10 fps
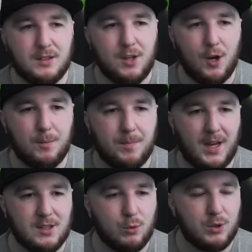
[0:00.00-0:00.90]
Nope,
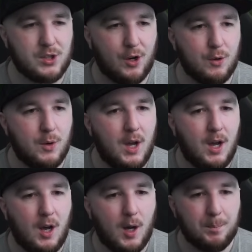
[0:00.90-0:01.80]
that is also
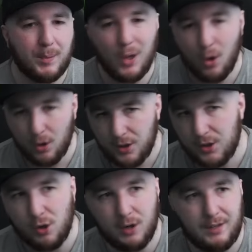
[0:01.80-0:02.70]
a block.
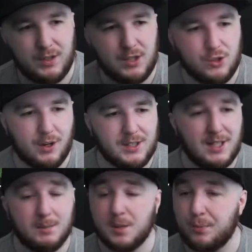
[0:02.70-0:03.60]
Not even interested.
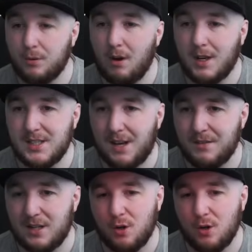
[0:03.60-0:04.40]
I'm surprised I haven't had an